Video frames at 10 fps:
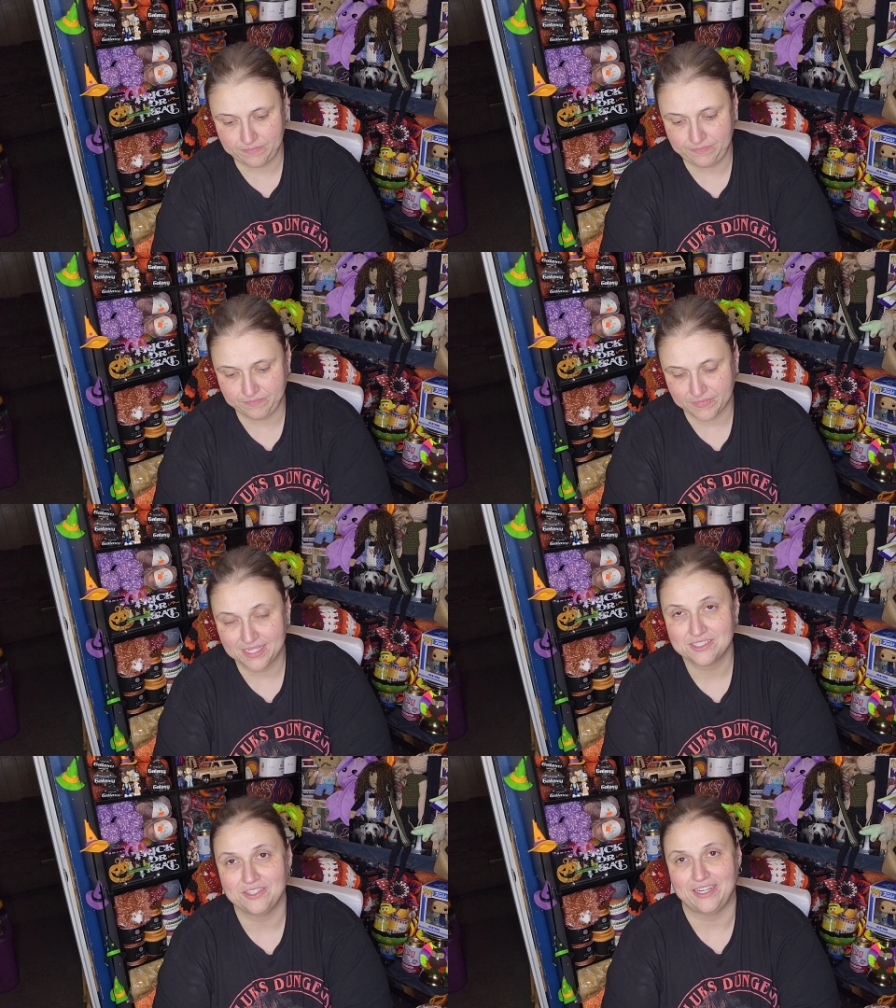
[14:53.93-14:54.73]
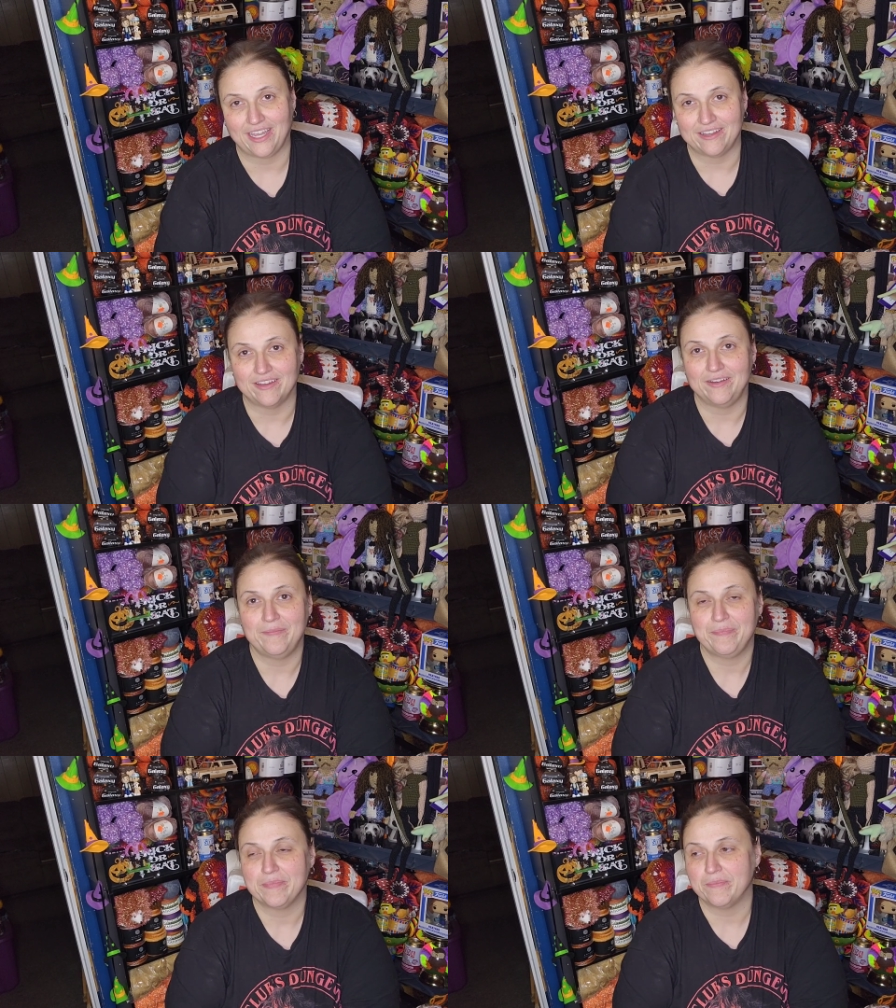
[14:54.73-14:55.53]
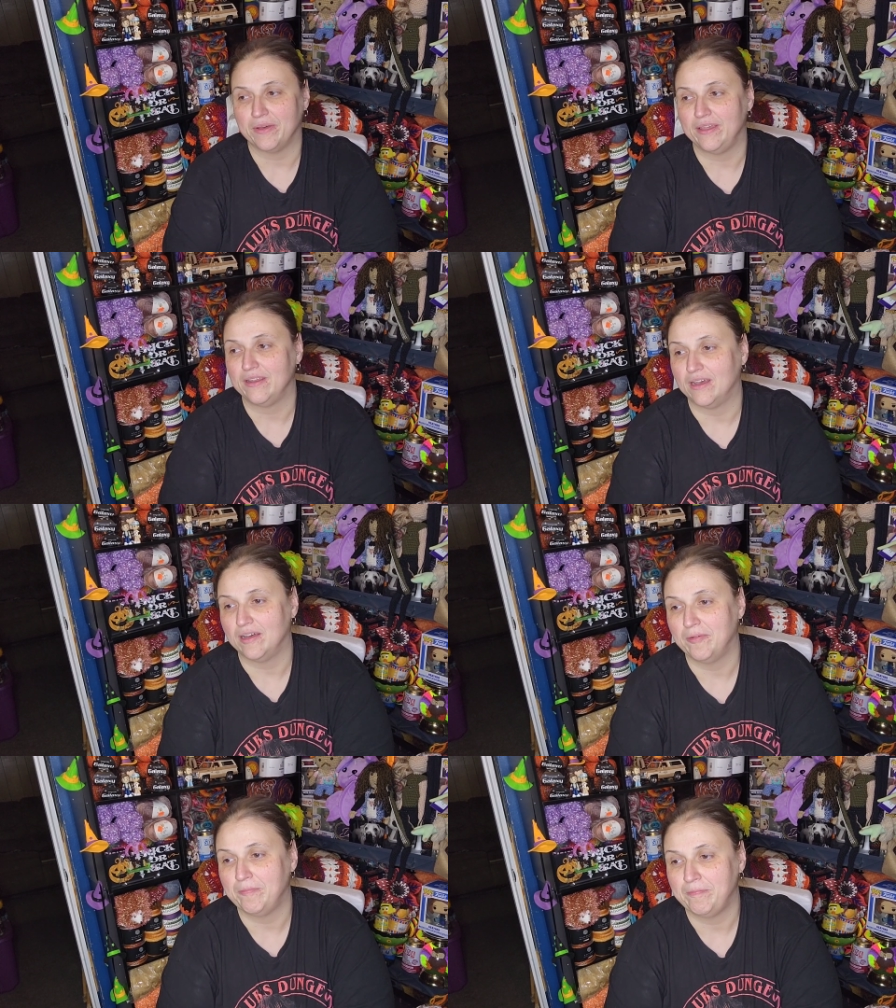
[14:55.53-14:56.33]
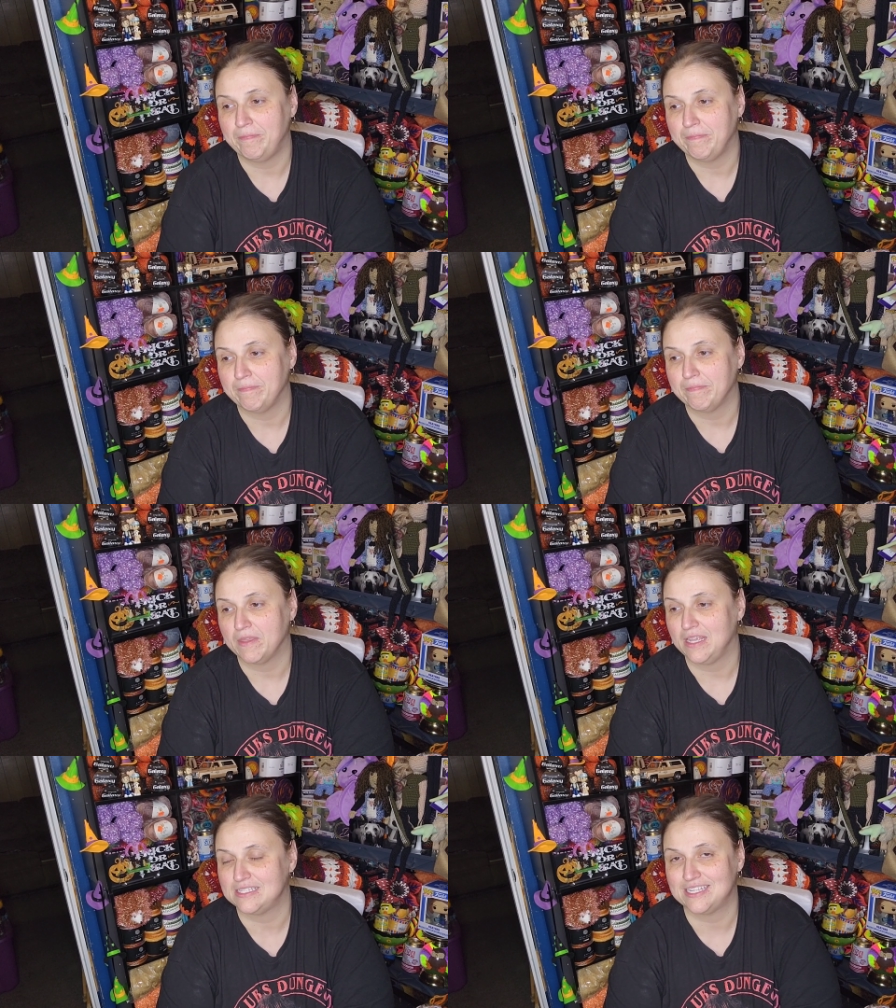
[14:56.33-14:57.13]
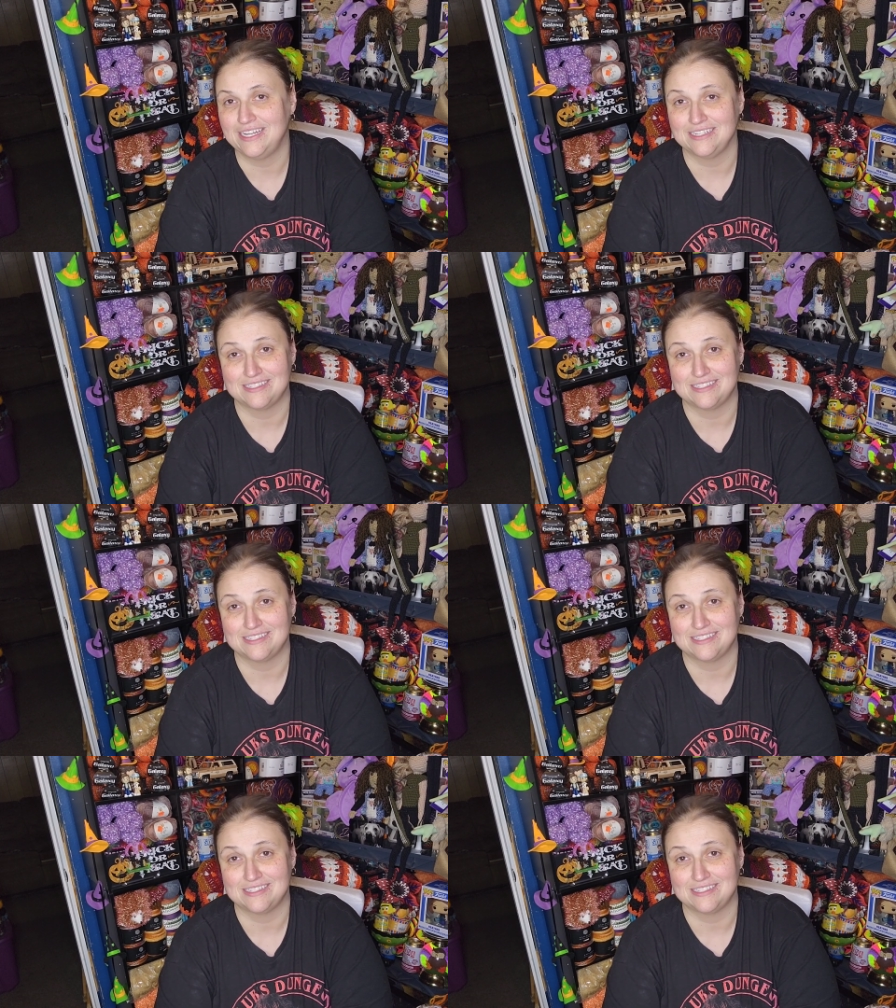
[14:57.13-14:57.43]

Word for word: it's going to get done, but um it's getting